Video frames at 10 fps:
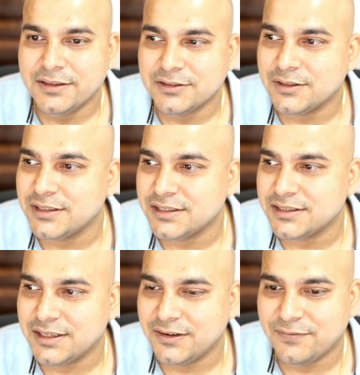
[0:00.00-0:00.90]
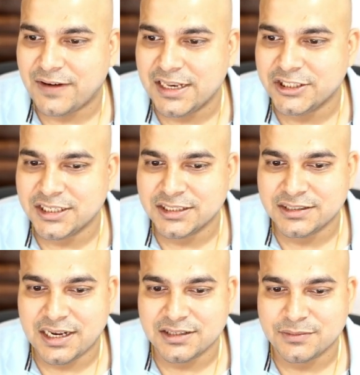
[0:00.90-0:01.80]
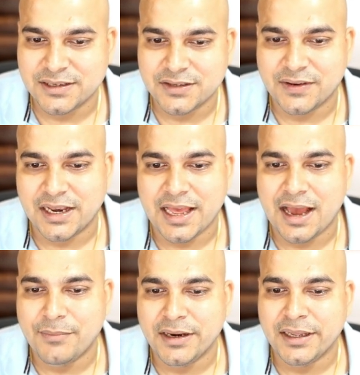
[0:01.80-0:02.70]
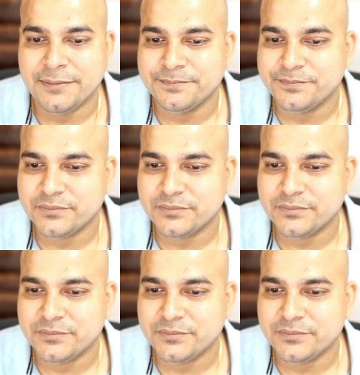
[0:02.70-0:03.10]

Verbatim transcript: So this is the file changes that is specifically happening.